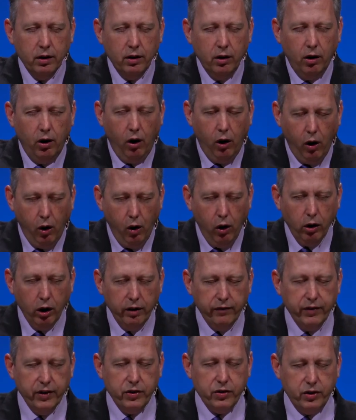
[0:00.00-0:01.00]
all of
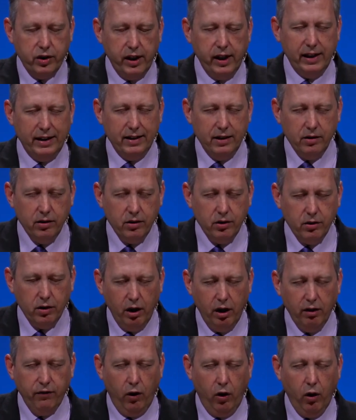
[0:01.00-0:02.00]
the sins
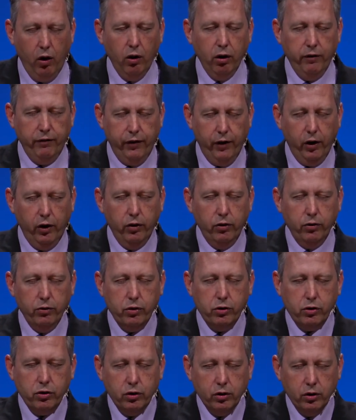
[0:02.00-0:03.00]
of all of
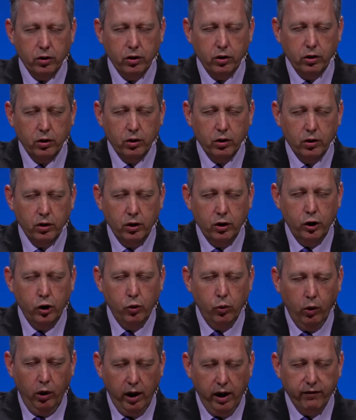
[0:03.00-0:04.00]
those who
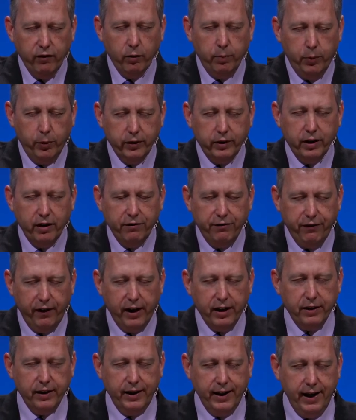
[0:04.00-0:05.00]
will ever put their
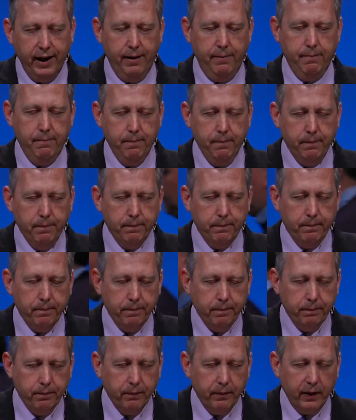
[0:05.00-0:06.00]
faith in him
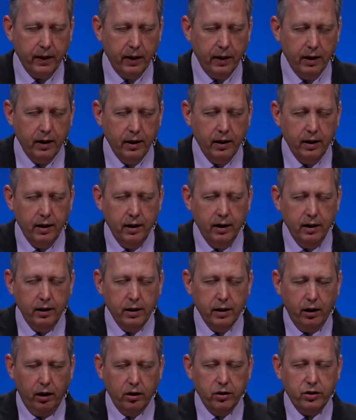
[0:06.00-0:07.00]

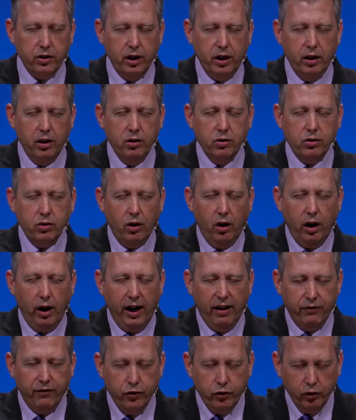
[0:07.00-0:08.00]
that our sins
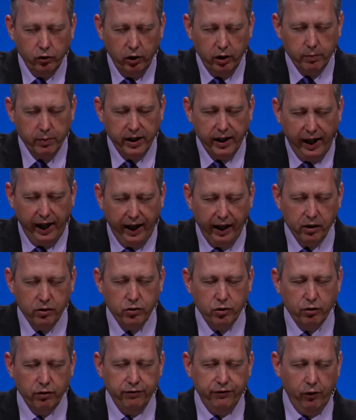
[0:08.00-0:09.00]
have truly been
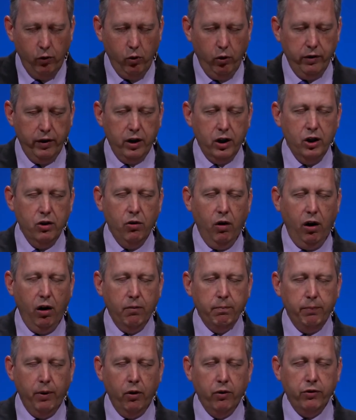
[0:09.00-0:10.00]
answered for, that you are
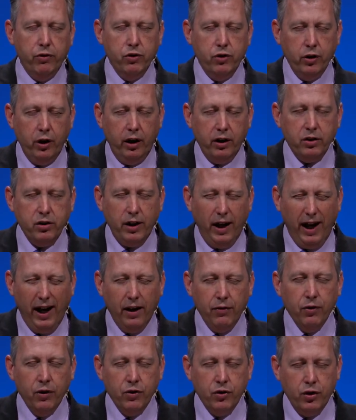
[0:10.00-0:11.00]
both just
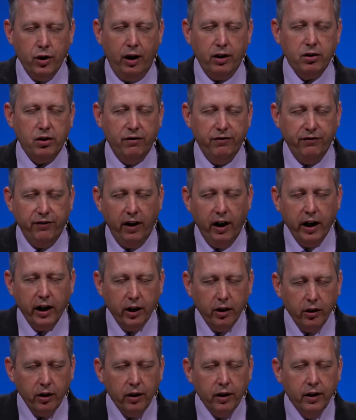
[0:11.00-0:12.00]
and the
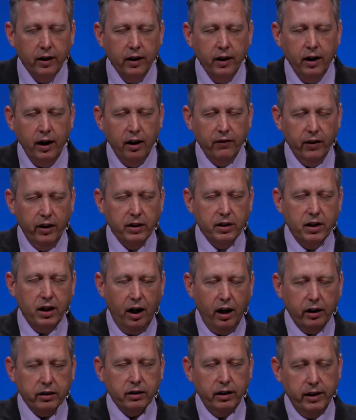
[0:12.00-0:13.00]
justifier of
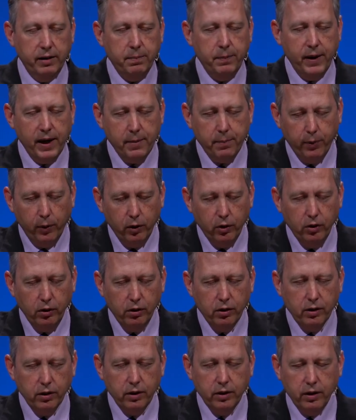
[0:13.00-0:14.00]
ungodly people,
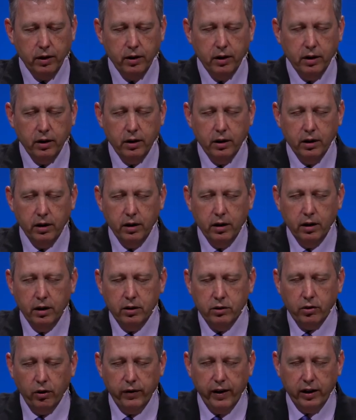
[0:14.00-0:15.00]

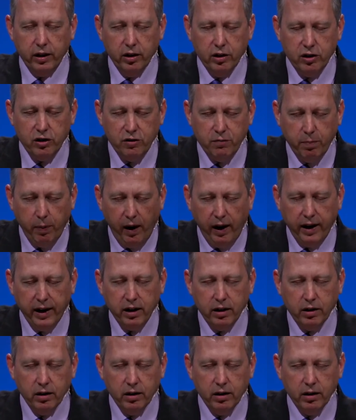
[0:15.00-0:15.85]
so that despite